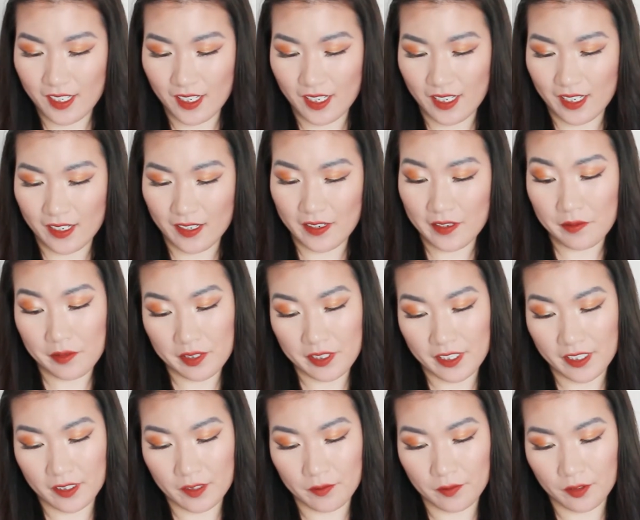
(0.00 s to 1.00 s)
It
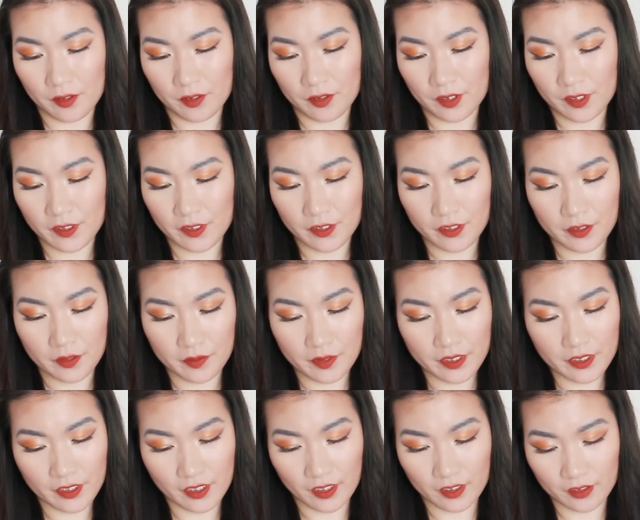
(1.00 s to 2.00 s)
retails for
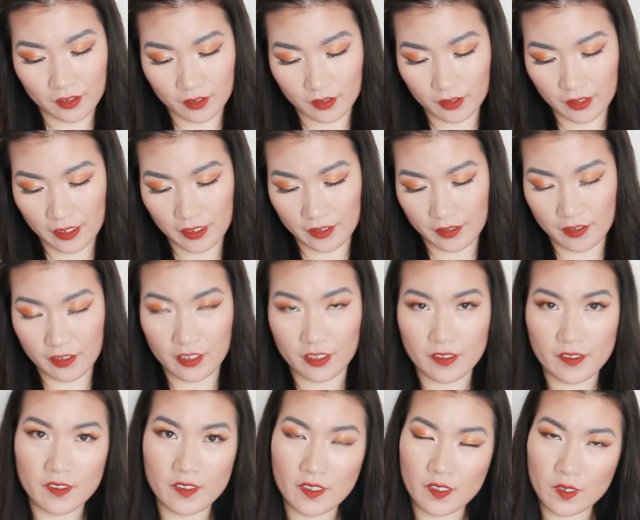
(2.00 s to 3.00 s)
$33 and it got
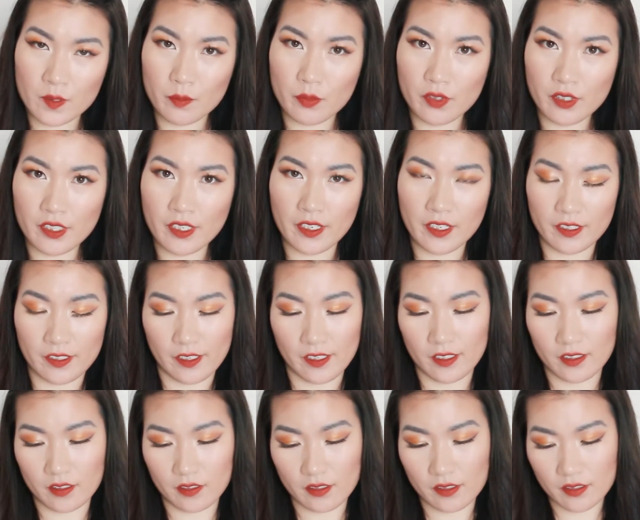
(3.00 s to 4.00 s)
6.8
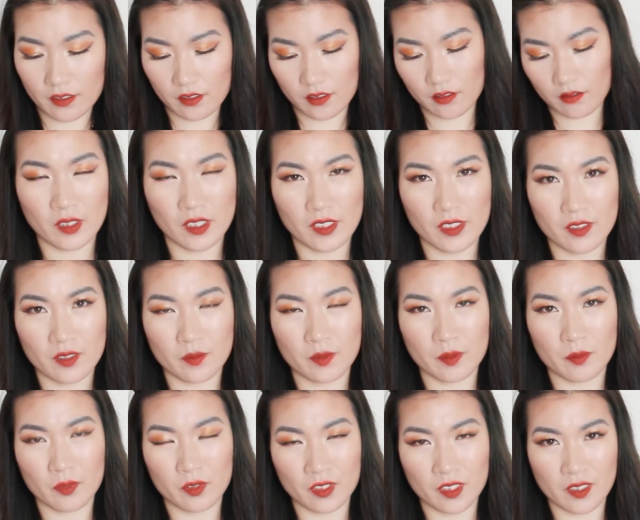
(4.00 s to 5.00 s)
ounce. A little
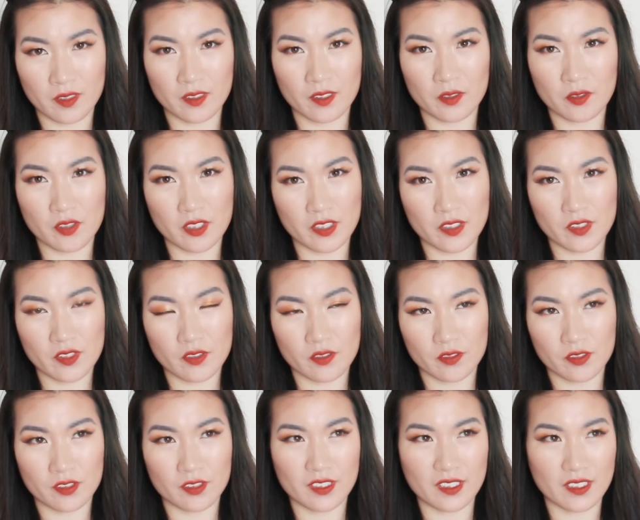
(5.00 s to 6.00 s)
bit more than the
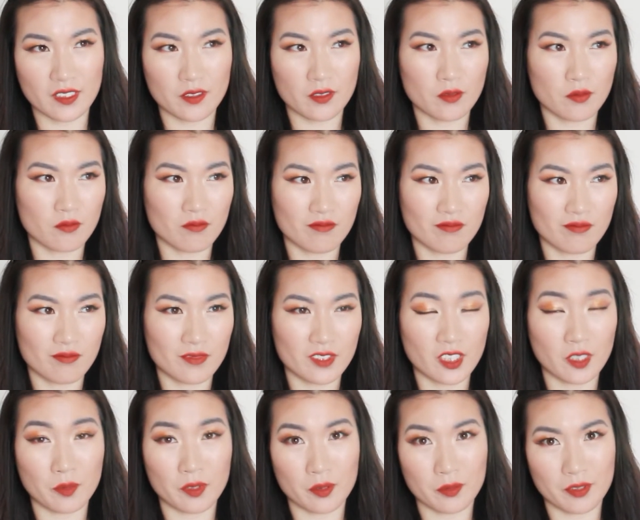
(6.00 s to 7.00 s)
drugstore, like
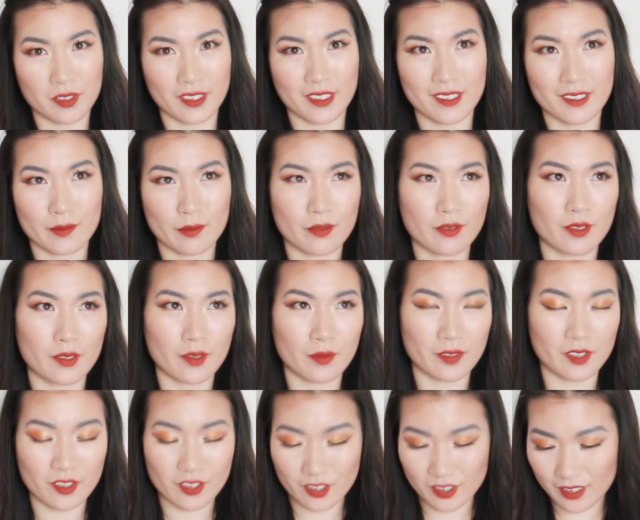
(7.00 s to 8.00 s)
double the price pretty
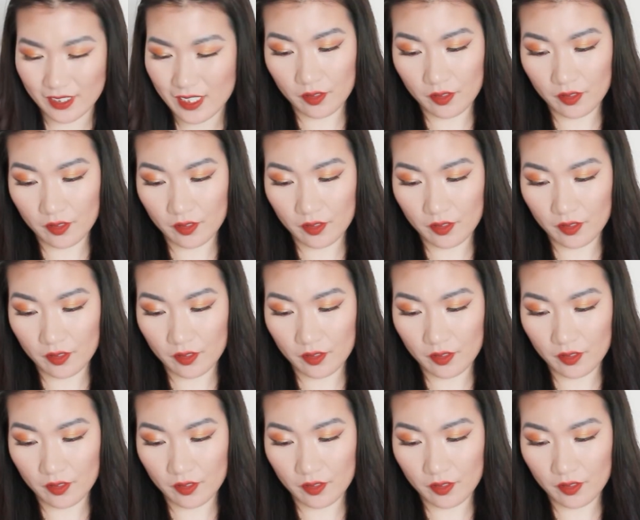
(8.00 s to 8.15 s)
much.